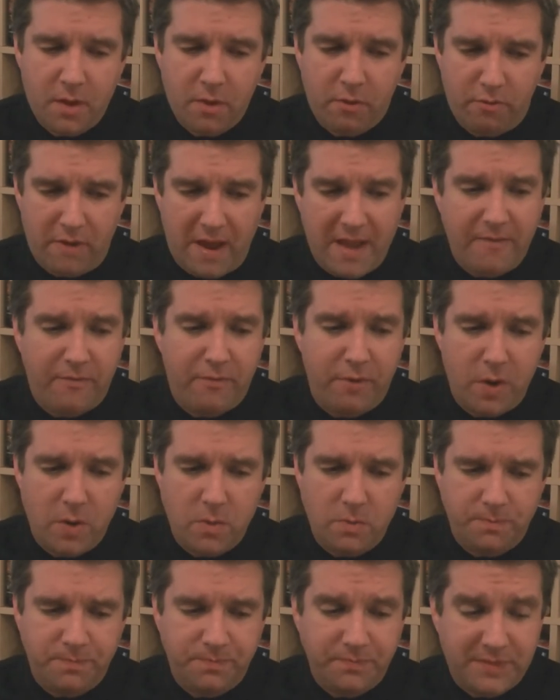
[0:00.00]

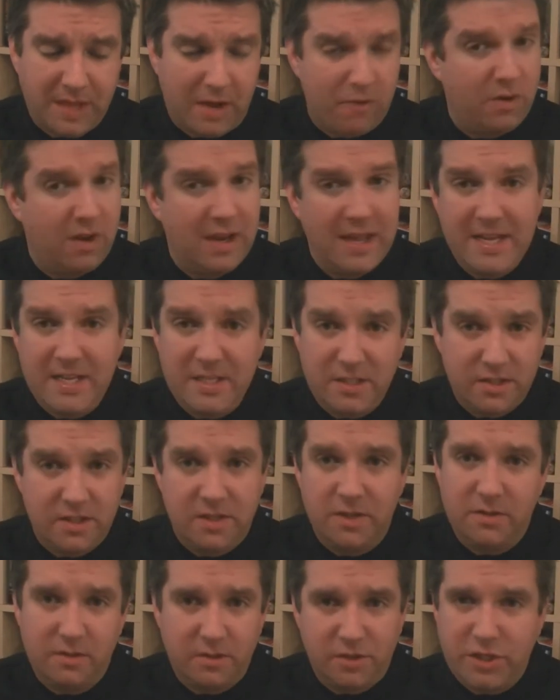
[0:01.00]
grapefruit that leads
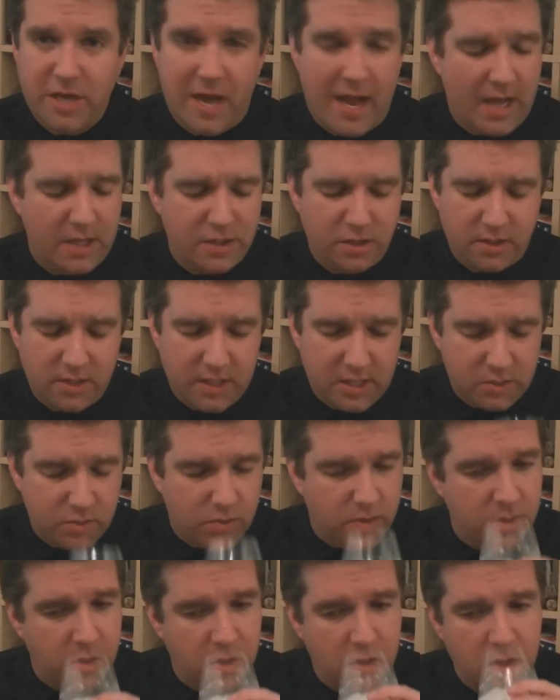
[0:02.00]
the charge on this
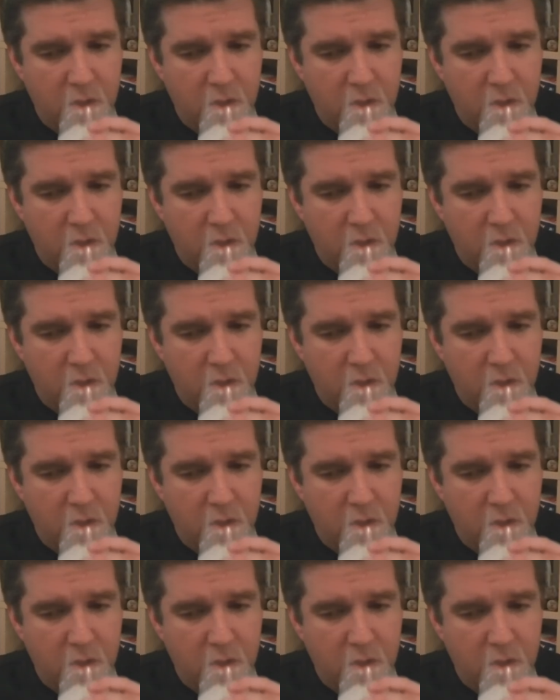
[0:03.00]
one.